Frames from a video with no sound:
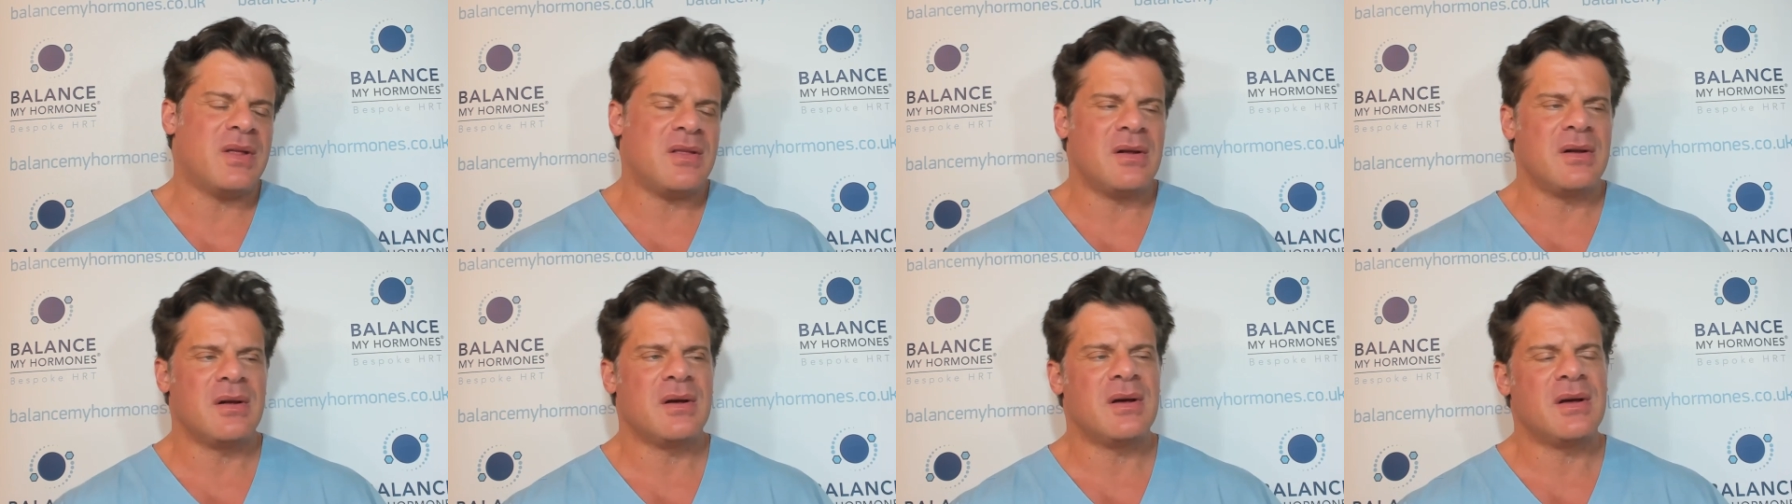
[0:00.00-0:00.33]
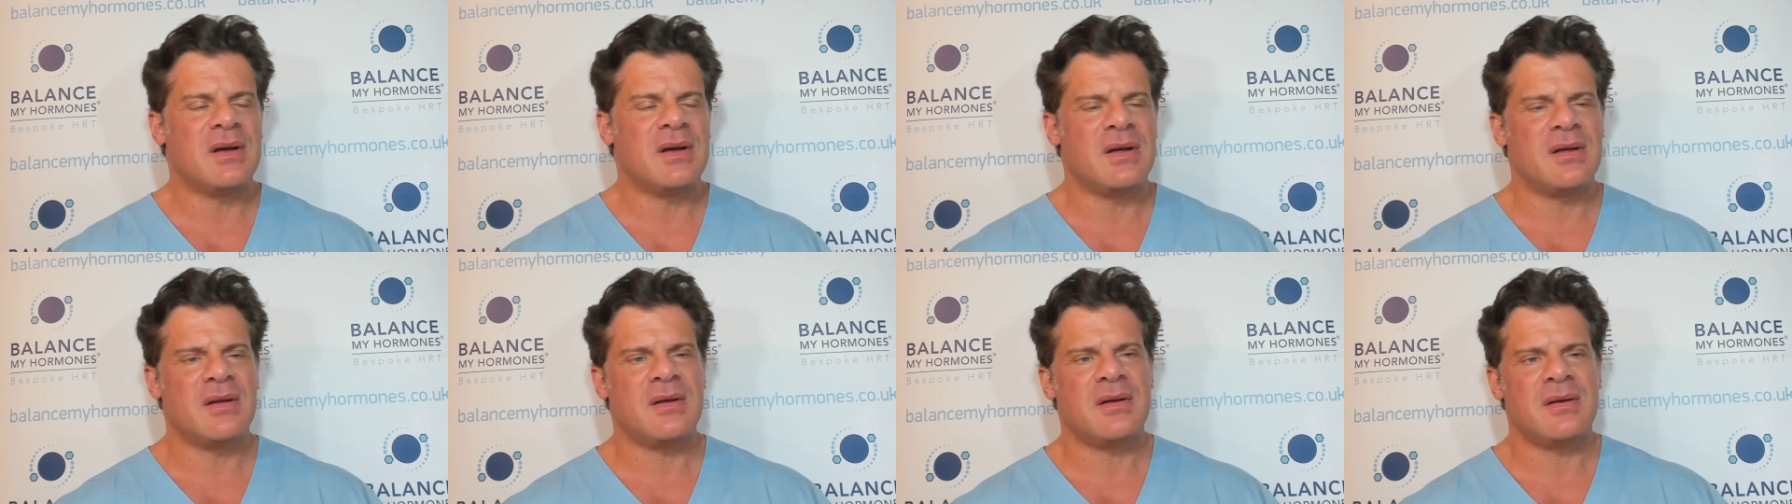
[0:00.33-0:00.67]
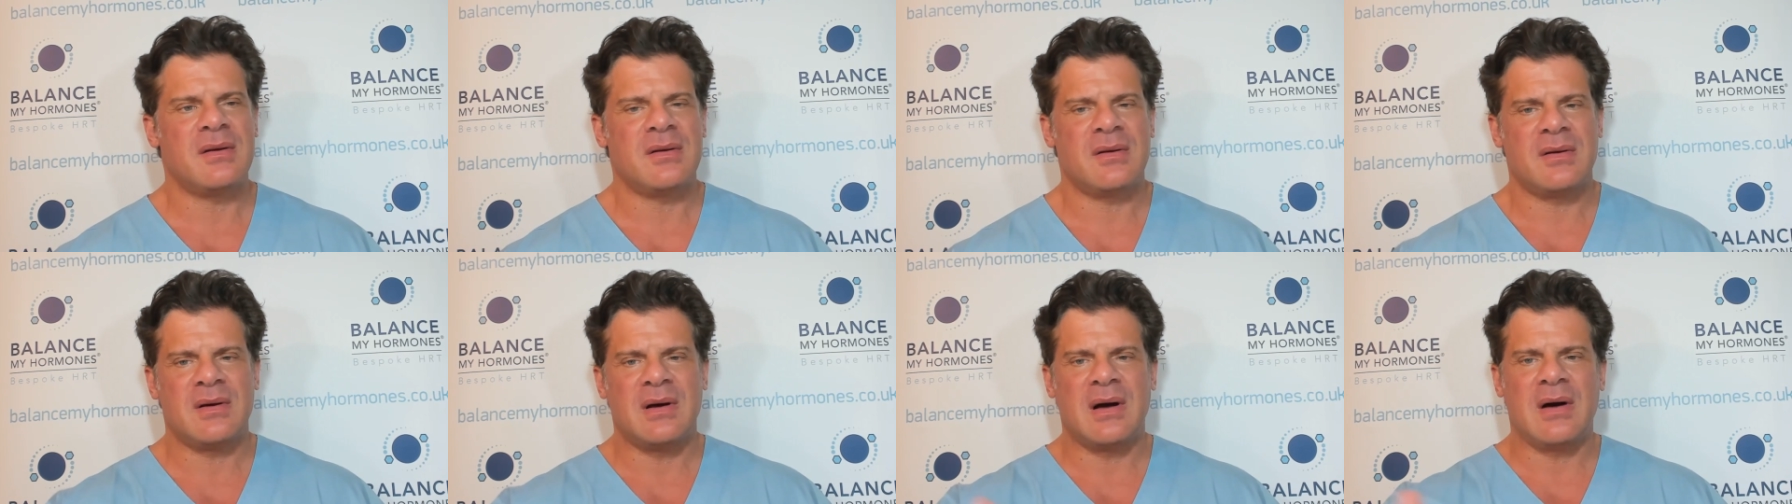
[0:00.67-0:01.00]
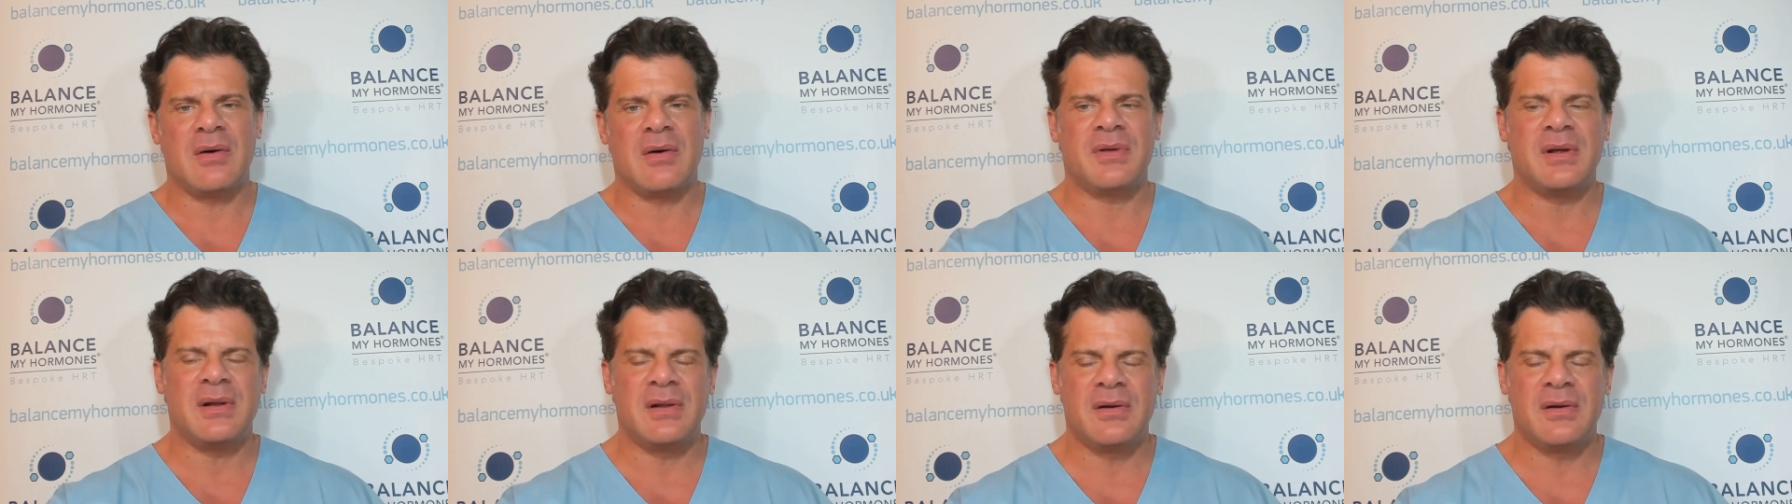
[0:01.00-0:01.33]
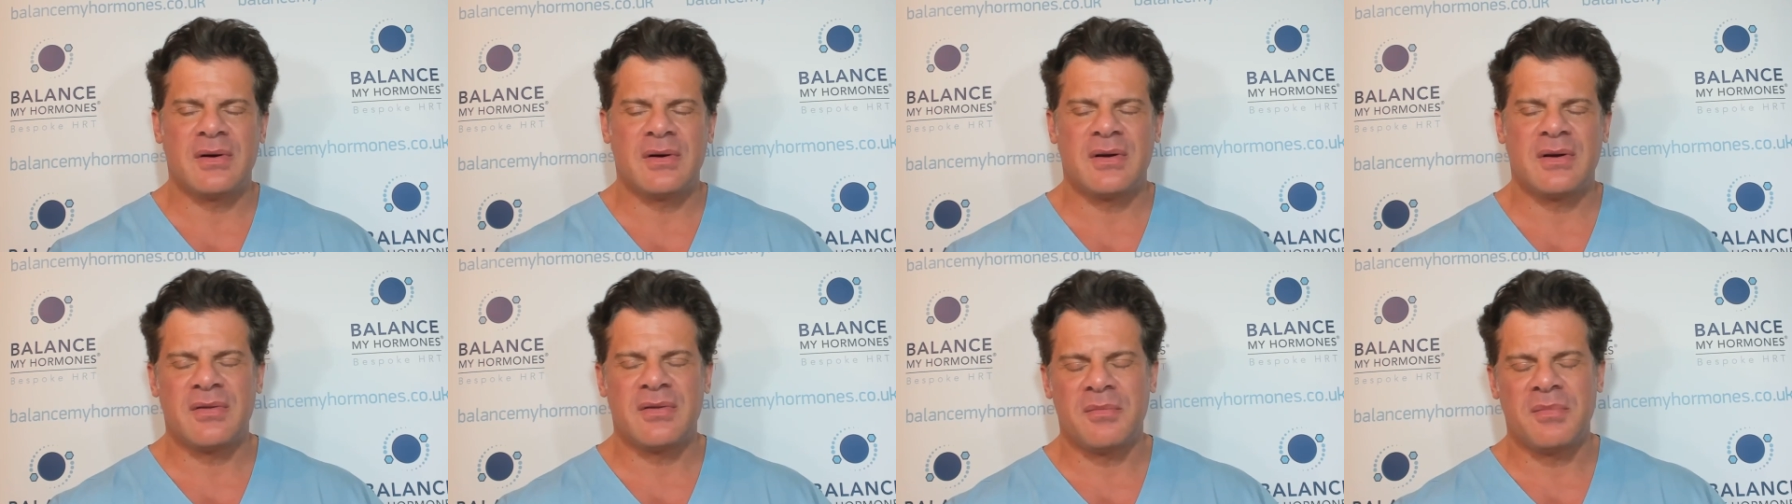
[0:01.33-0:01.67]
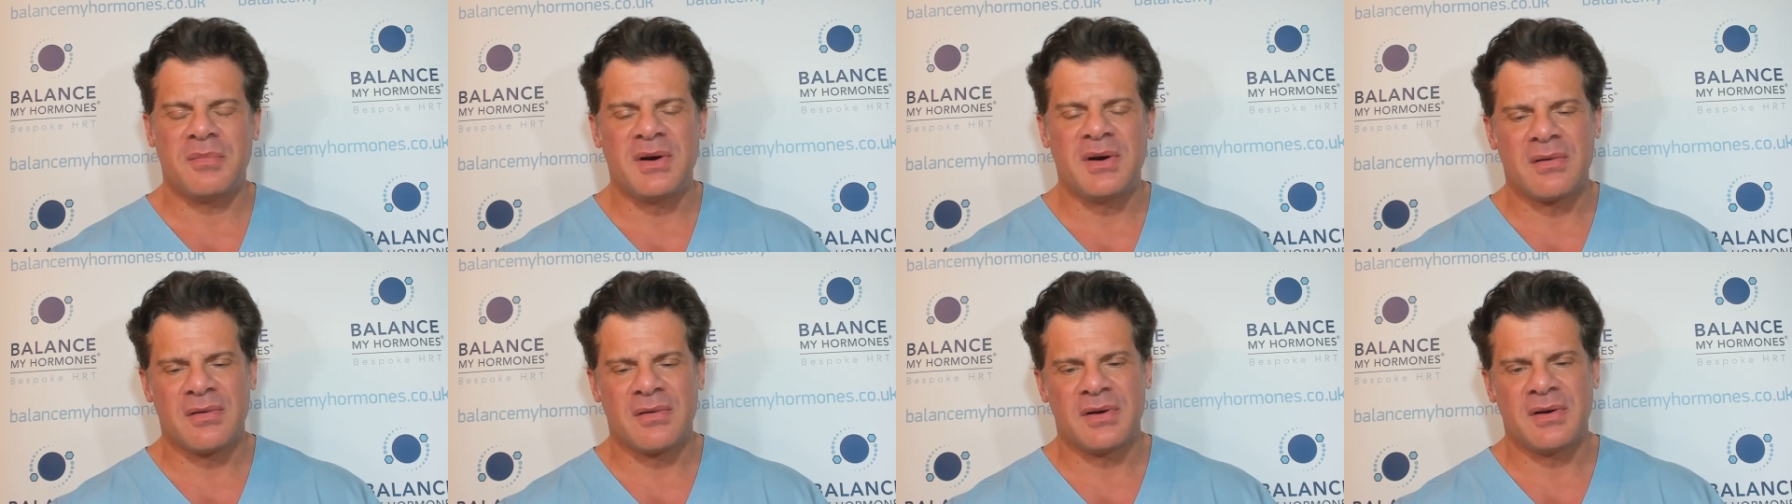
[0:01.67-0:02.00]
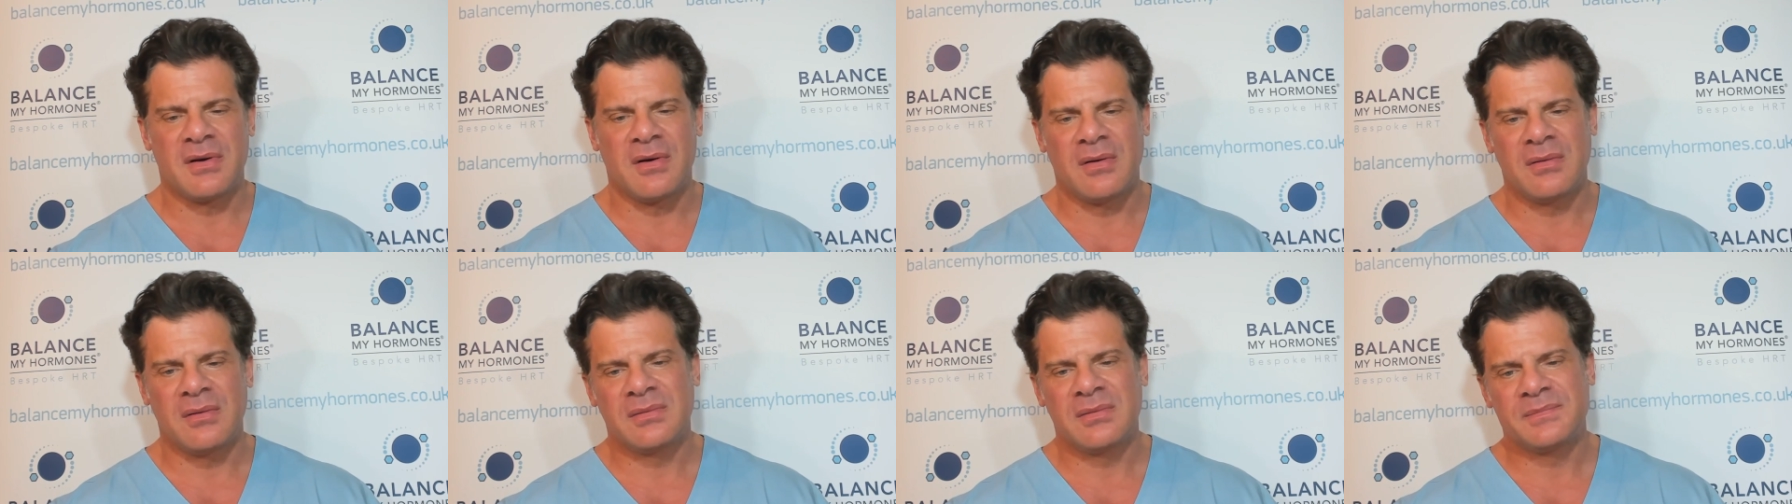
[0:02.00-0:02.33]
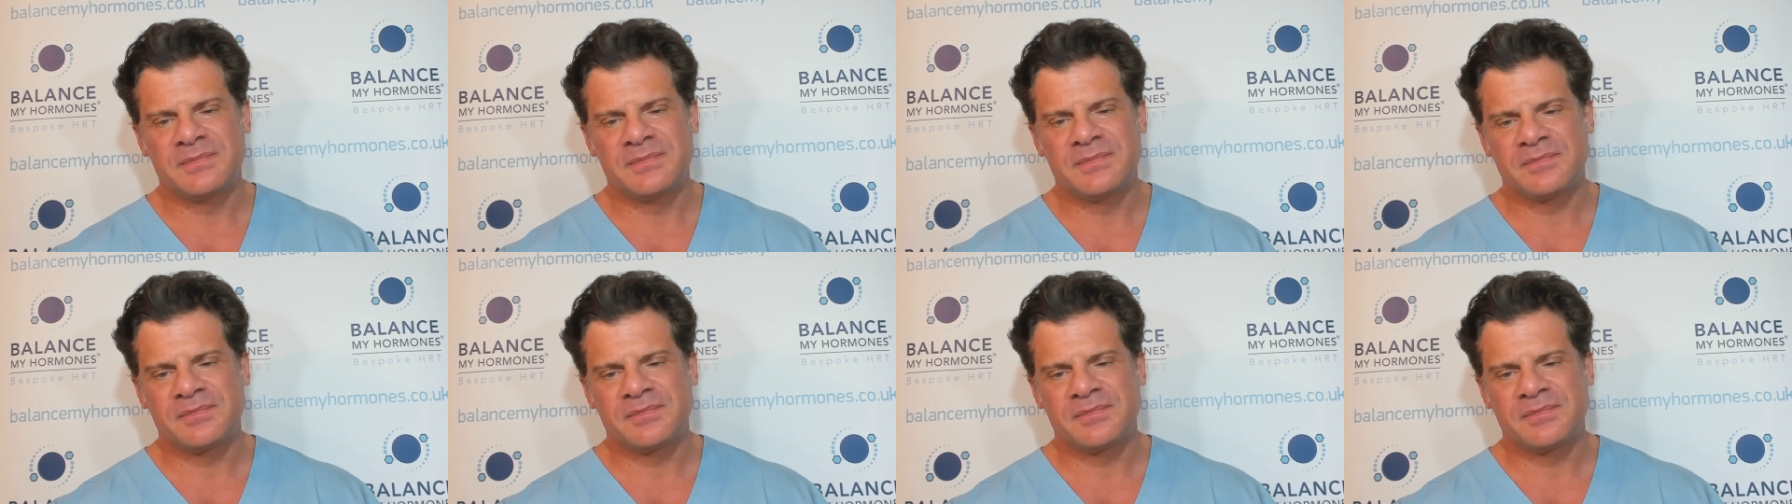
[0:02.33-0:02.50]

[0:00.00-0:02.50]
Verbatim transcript: they uh, how they look in the mirror, you know.